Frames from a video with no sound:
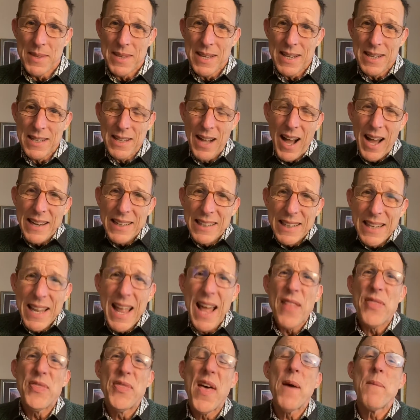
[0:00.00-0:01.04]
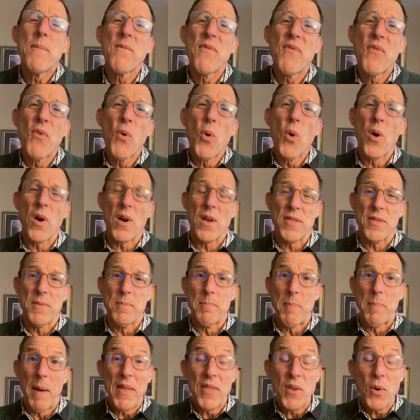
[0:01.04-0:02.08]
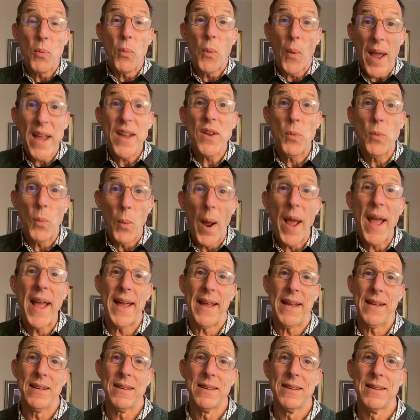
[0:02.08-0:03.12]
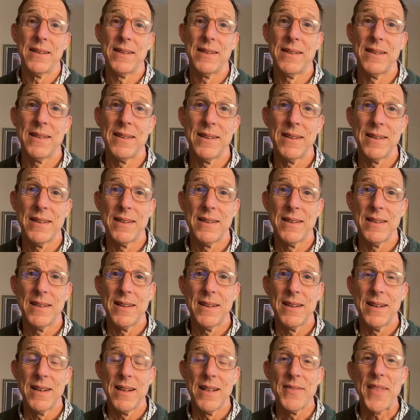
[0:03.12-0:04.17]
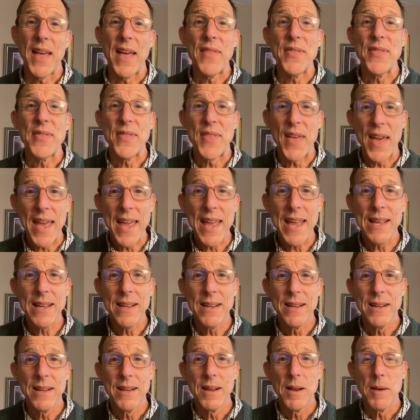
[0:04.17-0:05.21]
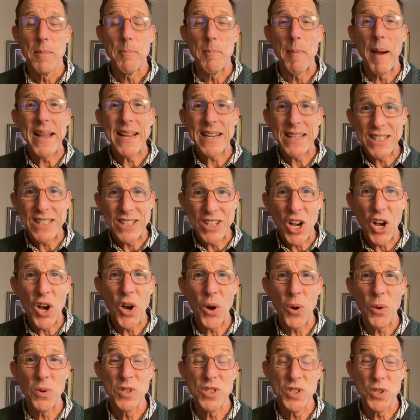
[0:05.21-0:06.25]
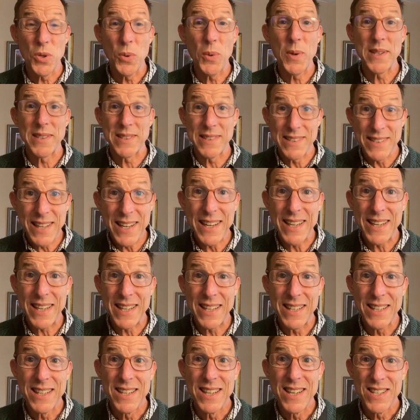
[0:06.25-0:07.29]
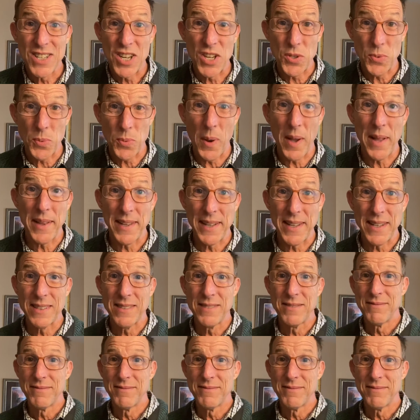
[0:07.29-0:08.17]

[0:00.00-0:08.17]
God led them forth by the right way, that they might go to a city to dwell in."